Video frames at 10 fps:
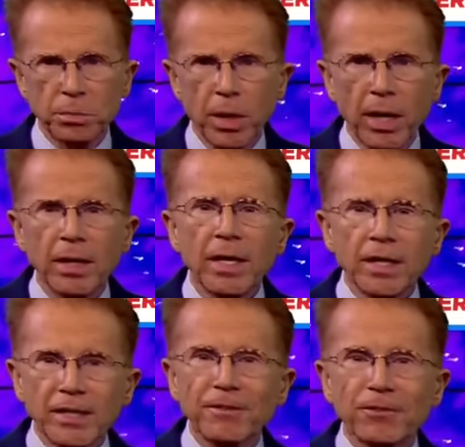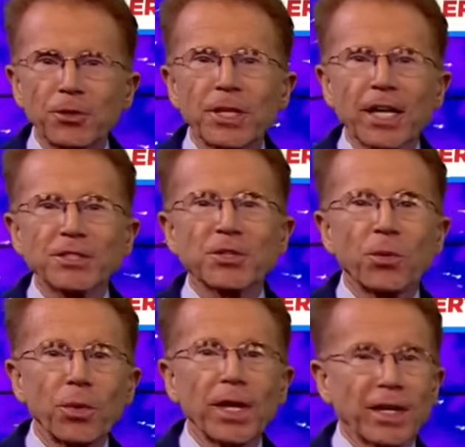but if you catch the
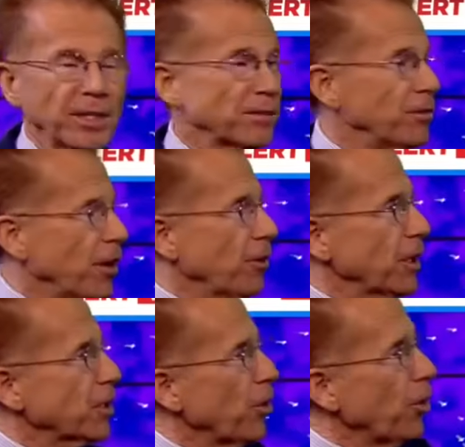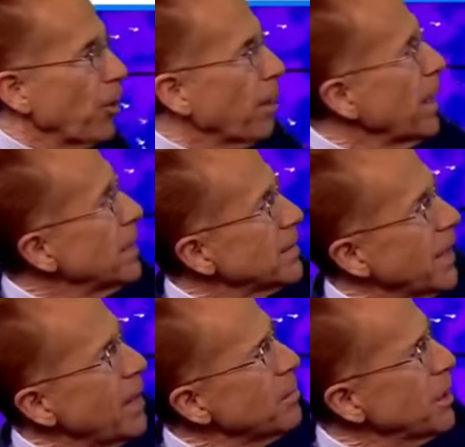wind, it's very cold.
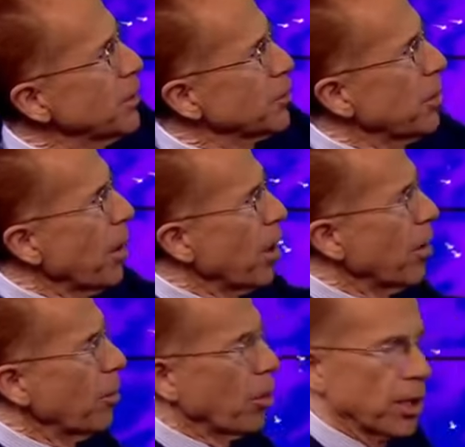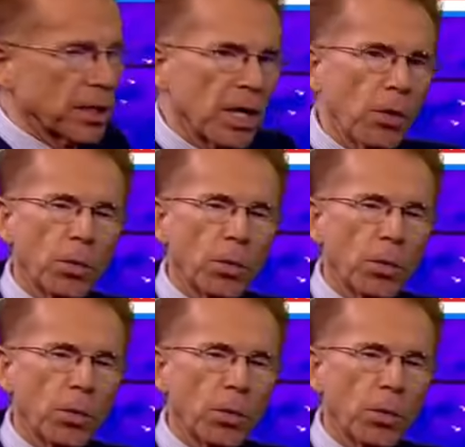Same deal tomorrow morning.